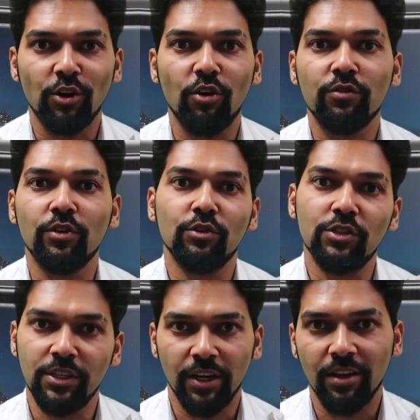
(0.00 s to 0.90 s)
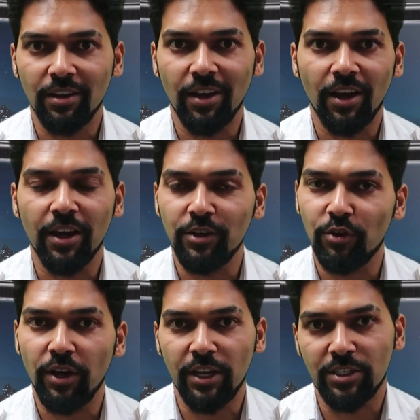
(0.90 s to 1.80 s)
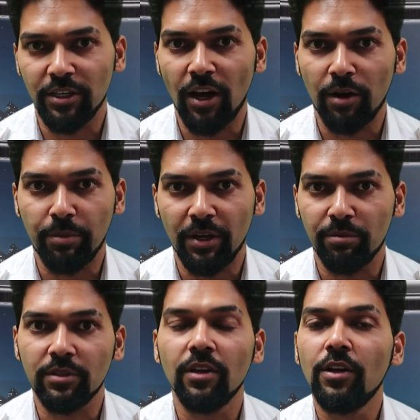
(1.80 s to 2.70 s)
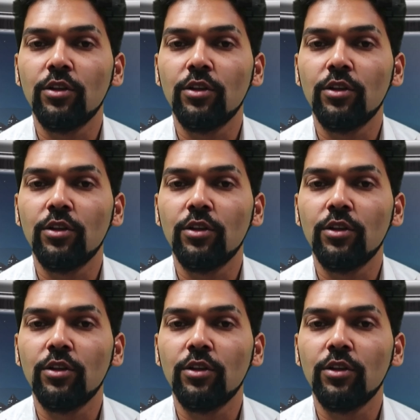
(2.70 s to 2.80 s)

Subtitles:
of your steering and your engine RPMs.